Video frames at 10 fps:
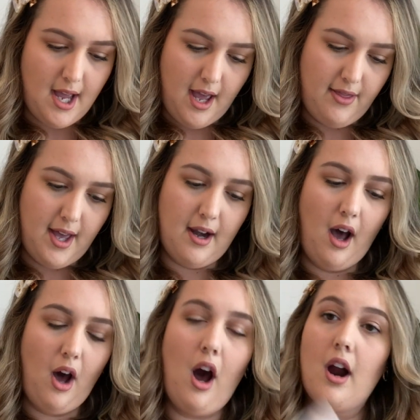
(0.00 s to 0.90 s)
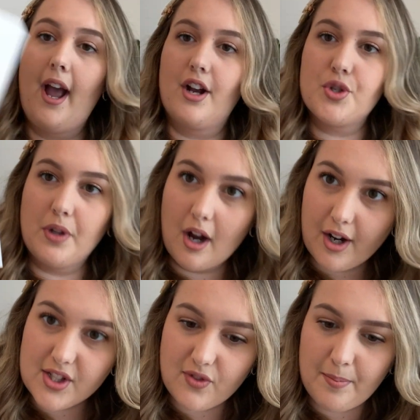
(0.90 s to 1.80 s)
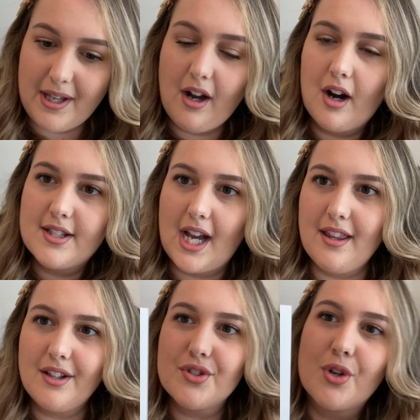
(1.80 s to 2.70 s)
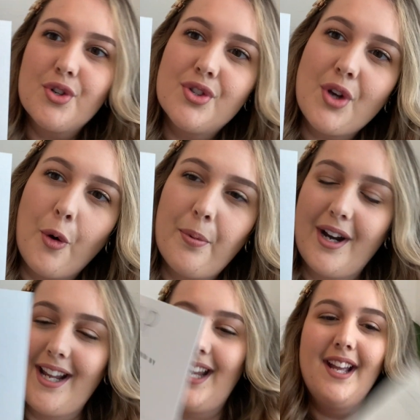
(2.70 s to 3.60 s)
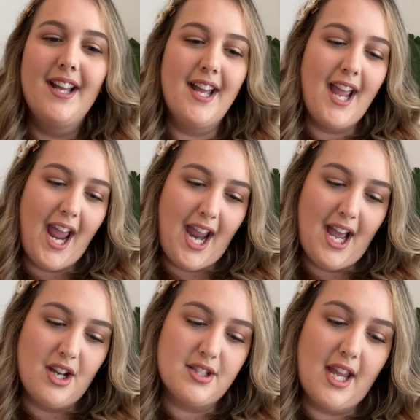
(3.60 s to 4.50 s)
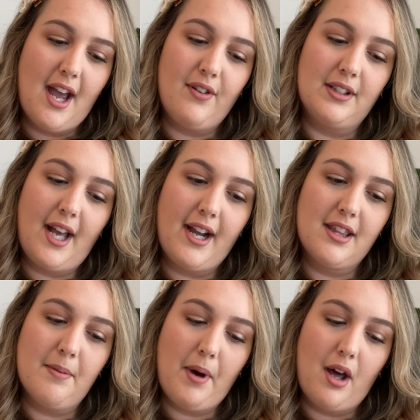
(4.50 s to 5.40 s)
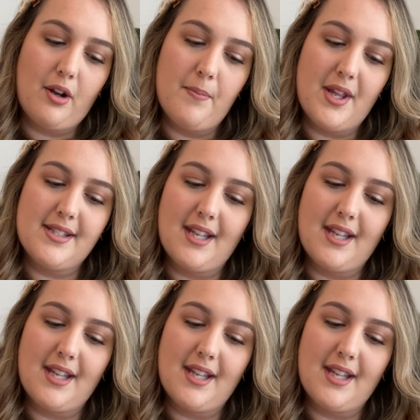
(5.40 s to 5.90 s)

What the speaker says: And then our actual RSVP cards. I think these are so pretty. And they have a line at the bottom that